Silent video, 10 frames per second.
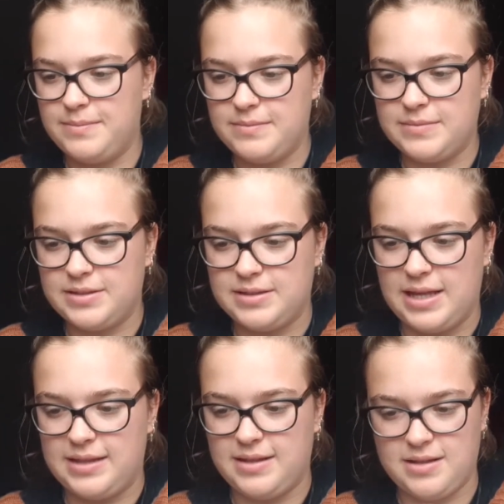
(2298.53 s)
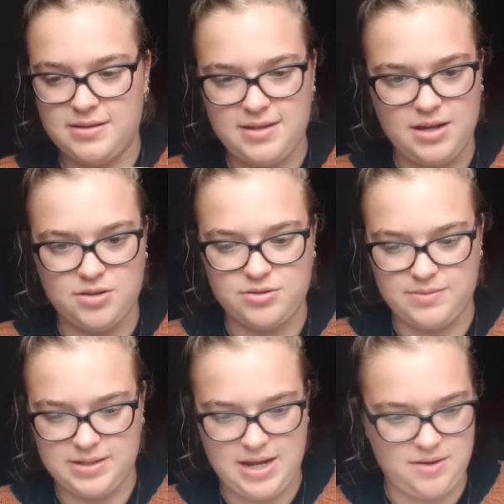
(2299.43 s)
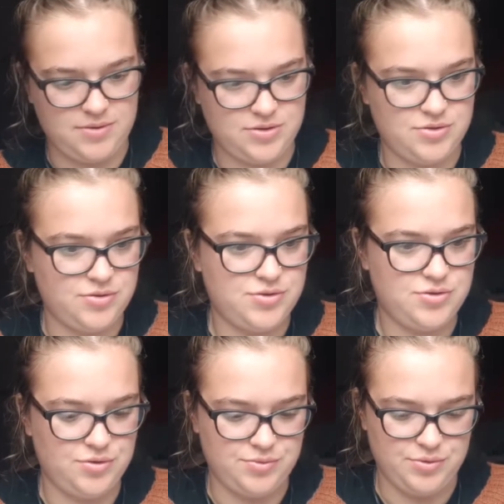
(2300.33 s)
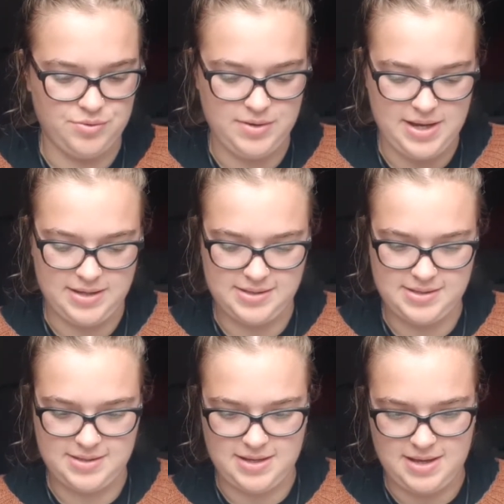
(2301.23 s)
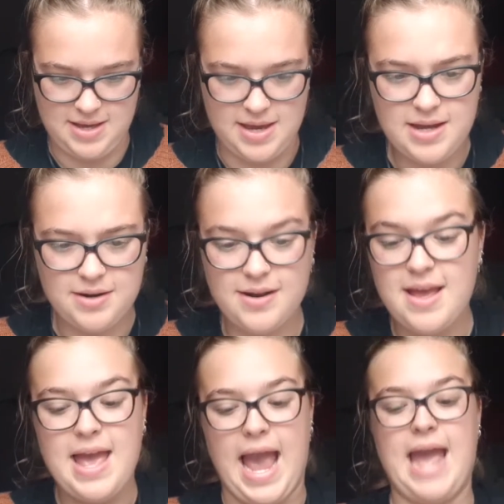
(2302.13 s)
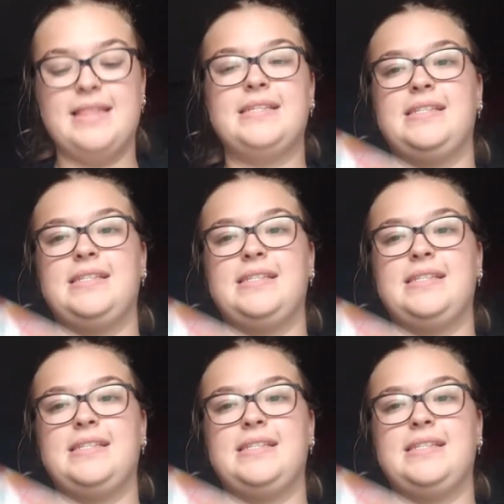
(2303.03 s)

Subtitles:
Then the other one I wanted to show you is here, and this